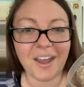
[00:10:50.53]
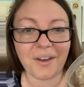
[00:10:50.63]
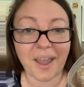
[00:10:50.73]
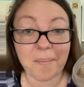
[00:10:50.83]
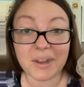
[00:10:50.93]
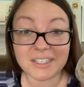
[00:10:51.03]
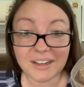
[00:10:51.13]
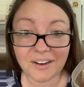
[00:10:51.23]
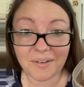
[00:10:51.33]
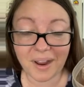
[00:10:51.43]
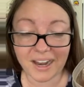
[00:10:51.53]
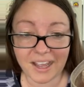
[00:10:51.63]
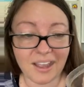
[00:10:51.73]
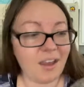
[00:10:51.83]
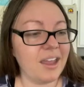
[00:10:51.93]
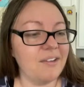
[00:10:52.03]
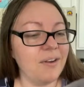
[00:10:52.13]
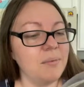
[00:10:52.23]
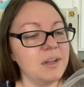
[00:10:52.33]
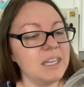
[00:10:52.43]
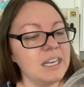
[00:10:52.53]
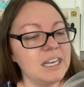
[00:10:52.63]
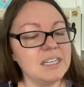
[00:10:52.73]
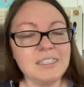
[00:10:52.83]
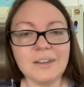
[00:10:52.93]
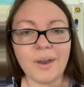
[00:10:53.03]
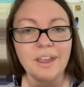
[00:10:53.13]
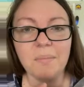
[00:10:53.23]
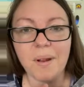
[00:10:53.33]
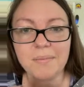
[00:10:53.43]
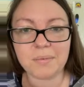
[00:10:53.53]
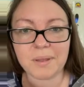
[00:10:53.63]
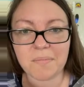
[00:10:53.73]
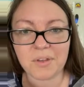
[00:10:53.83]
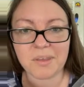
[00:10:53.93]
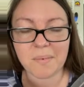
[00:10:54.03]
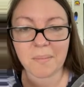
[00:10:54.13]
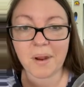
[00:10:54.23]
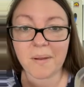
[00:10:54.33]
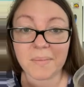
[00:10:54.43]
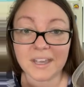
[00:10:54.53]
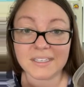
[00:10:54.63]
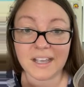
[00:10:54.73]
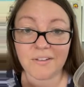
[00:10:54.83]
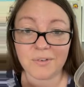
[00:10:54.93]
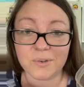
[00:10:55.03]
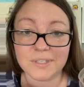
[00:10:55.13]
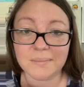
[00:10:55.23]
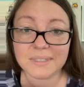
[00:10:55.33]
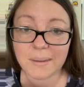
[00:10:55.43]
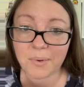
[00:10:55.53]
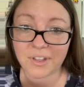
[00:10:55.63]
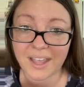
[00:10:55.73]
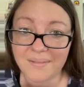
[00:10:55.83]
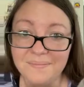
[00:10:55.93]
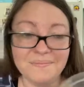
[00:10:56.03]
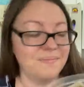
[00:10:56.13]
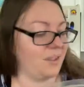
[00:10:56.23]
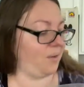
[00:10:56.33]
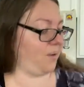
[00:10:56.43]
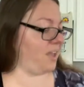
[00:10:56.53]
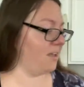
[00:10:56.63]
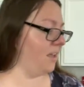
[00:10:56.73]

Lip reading: Okay, but it's already ready. And if I really needed to, I could probably pull them apart because I froze them separately. Okay?